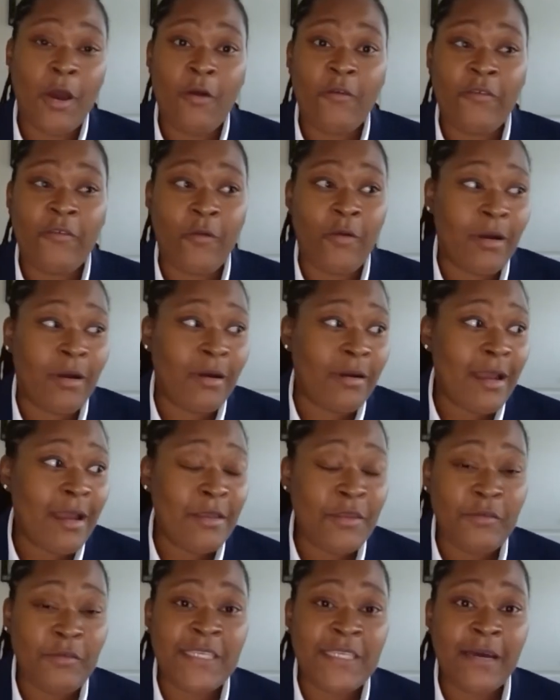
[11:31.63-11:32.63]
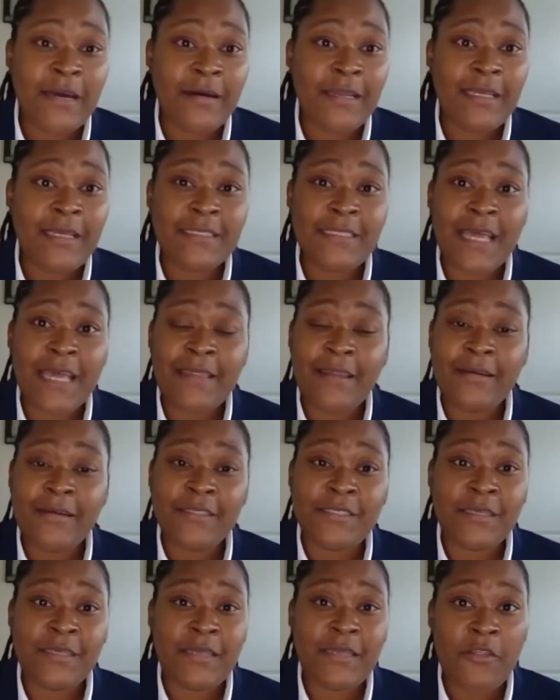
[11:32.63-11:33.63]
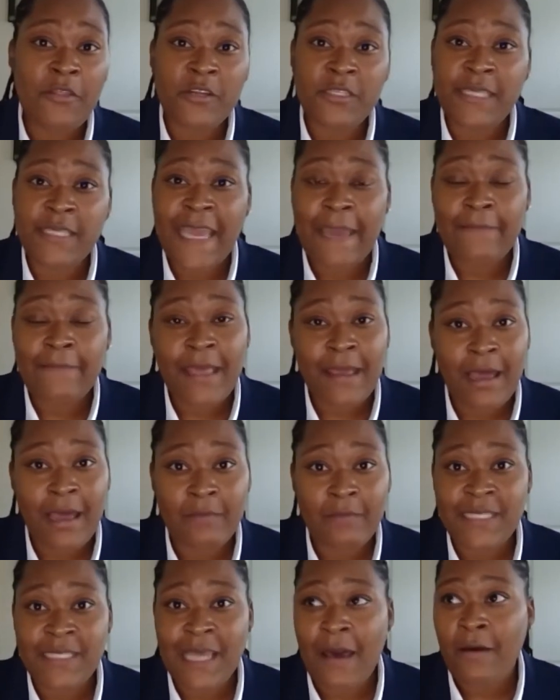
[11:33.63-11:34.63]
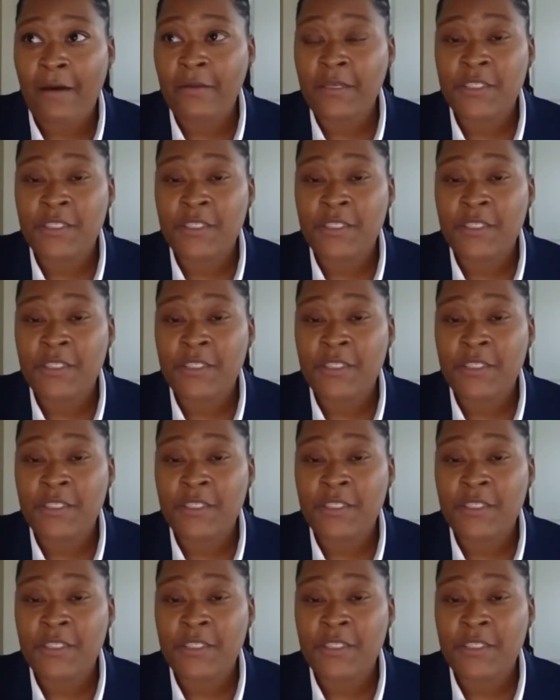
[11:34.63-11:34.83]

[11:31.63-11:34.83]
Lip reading: for utilities, then there's another scam that comes out.